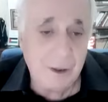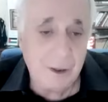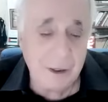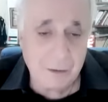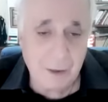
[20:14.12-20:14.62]

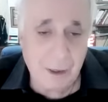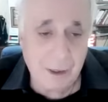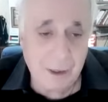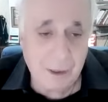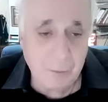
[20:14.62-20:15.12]

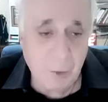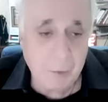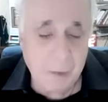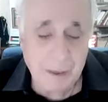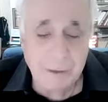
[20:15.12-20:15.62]
Israel
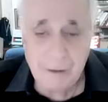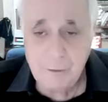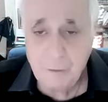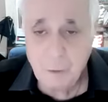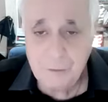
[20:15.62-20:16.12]

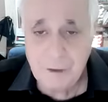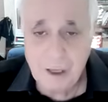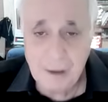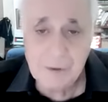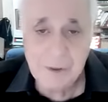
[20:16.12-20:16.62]
bombarded 4
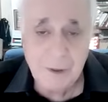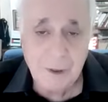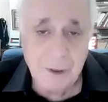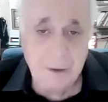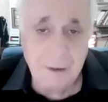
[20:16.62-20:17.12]
times
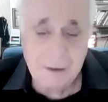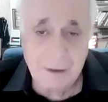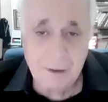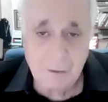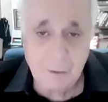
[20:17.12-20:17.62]
this
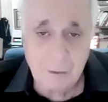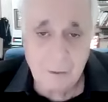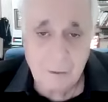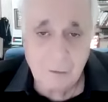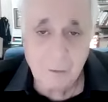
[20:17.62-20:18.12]
ghetto
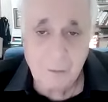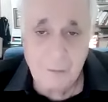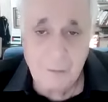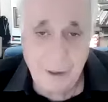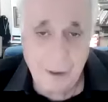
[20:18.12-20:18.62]
from
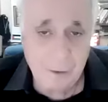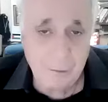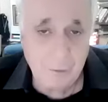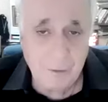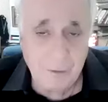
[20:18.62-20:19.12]
the air
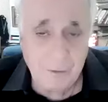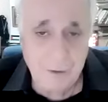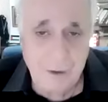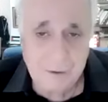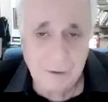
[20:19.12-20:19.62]
with
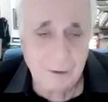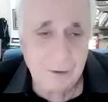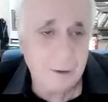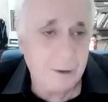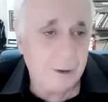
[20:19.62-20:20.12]

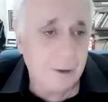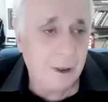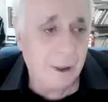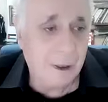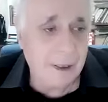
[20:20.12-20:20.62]
lethal
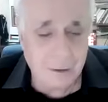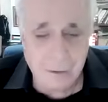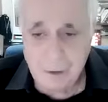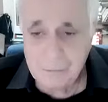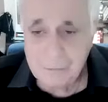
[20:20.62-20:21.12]

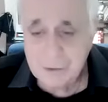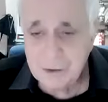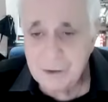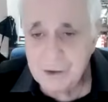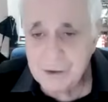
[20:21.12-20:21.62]
aircraft,
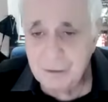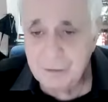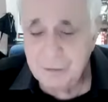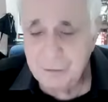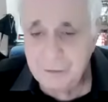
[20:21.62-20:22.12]
such as
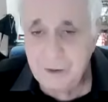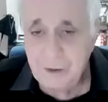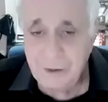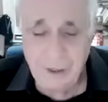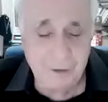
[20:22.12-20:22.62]

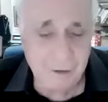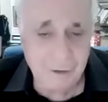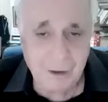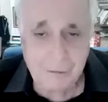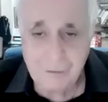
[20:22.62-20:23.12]
F-15,
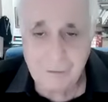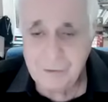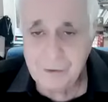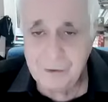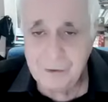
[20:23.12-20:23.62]
later
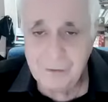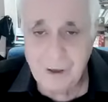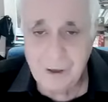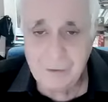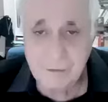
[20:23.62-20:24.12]

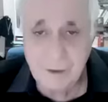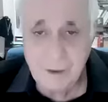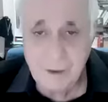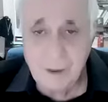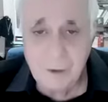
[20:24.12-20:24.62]
F-35,
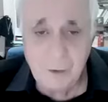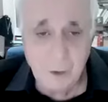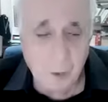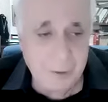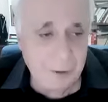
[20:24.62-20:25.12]

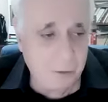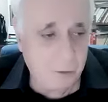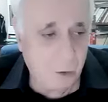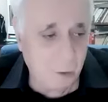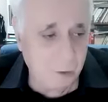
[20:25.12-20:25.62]
dropping
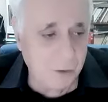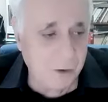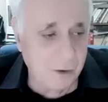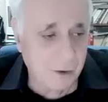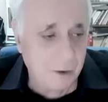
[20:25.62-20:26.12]

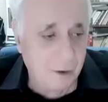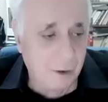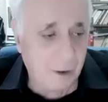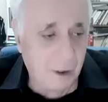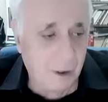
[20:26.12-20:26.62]
tons
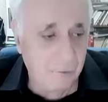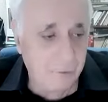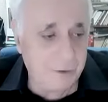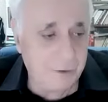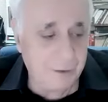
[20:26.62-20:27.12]

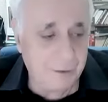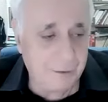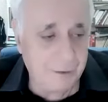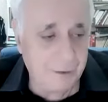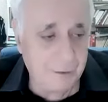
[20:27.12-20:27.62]
of
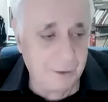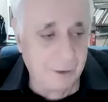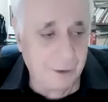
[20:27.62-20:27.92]
TNT